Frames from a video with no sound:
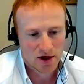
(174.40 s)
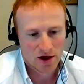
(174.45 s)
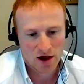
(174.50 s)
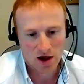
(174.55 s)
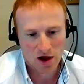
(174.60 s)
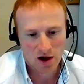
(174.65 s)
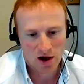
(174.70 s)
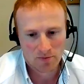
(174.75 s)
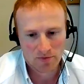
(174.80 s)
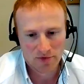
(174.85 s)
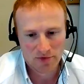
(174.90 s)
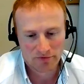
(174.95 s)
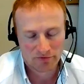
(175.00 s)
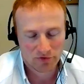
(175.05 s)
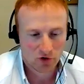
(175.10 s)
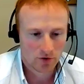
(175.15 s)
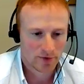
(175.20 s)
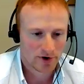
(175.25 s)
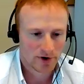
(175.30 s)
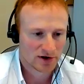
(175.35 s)

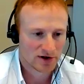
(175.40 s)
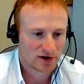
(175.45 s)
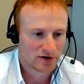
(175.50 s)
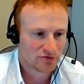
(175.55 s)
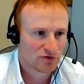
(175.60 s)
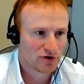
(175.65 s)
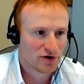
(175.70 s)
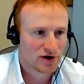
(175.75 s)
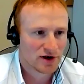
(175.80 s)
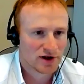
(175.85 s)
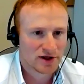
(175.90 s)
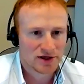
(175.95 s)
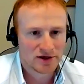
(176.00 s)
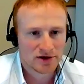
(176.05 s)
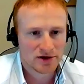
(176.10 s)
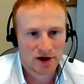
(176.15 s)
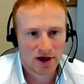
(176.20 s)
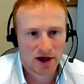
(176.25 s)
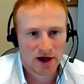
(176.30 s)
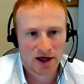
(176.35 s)
environmentally
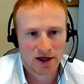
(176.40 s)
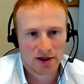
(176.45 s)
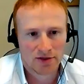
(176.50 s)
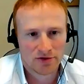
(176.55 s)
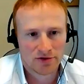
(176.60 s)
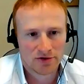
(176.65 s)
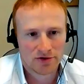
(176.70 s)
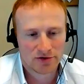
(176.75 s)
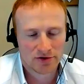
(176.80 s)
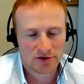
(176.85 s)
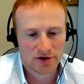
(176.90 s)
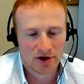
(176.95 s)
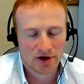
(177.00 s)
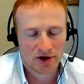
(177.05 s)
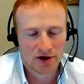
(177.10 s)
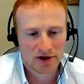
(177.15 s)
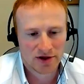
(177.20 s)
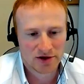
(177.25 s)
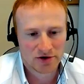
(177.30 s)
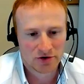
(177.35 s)
friendly and
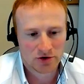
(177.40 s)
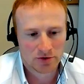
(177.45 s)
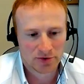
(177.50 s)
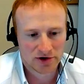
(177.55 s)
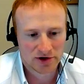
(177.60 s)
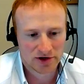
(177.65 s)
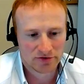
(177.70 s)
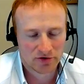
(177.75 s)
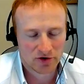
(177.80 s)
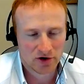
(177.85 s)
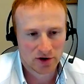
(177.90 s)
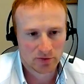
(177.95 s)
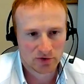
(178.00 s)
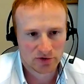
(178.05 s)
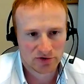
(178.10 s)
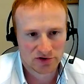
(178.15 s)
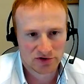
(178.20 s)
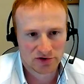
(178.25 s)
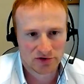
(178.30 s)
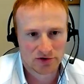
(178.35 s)
economically viable
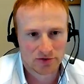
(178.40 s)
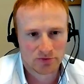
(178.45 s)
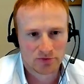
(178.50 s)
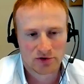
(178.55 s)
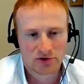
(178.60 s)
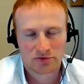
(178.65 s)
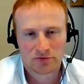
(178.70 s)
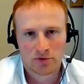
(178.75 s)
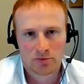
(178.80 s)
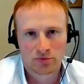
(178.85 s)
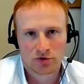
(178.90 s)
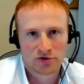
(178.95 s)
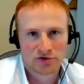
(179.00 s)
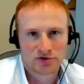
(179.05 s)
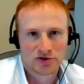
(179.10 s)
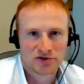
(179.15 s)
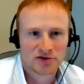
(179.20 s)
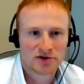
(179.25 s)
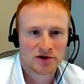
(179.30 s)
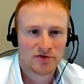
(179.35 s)
systems for
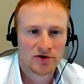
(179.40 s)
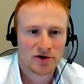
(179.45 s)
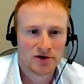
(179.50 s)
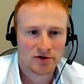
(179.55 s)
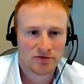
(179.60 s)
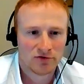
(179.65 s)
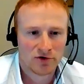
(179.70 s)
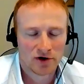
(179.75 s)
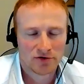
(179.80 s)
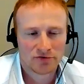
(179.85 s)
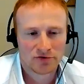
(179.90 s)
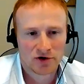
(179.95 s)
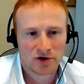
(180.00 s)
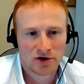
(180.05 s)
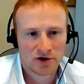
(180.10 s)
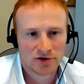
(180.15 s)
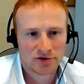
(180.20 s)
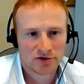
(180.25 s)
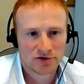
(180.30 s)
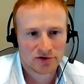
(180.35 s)
processing of end-of-life
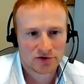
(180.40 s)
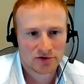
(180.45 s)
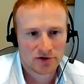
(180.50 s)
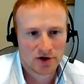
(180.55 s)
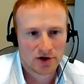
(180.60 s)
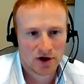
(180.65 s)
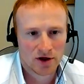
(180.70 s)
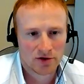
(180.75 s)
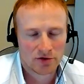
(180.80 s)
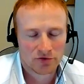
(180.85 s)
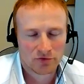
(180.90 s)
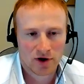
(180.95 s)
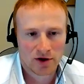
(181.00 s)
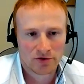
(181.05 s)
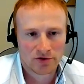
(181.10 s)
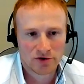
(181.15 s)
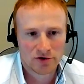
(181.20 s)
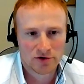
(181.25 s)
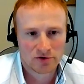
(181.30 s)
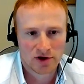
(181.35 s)
tyres throughout
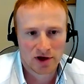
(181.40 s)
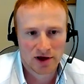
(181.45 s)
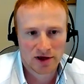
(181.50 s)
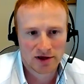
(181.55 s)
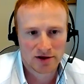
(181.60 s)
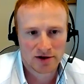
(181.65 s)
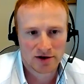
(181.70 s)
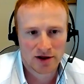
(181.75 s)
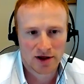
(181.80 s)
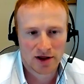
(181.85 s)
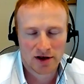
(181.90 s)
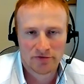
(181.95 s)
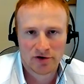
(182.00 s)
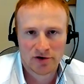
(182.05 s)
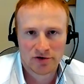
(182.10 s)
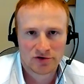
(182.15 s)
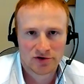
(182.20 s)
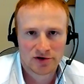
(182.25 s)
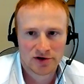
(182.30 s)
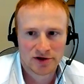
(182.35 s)
the UK and
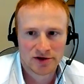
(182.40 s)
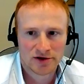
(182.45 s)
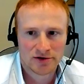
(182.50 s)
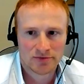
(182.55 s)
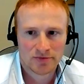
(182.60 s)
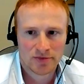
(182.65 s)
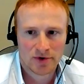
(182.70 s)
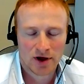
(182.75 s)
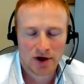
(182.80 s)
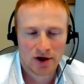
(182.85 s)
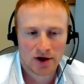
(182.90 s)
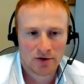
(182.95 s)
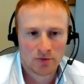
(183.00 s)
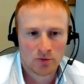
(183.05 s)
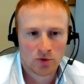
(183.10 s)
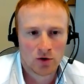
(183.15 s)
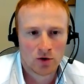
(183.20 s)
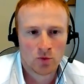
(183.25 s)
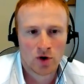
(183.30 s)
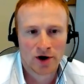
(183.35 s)
eventually
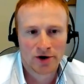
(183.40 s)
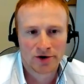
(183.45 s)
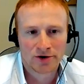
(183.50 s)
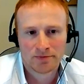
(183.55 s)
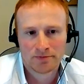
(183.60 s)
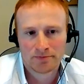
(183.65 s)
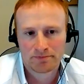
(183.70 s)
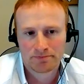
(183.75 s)
worldwide.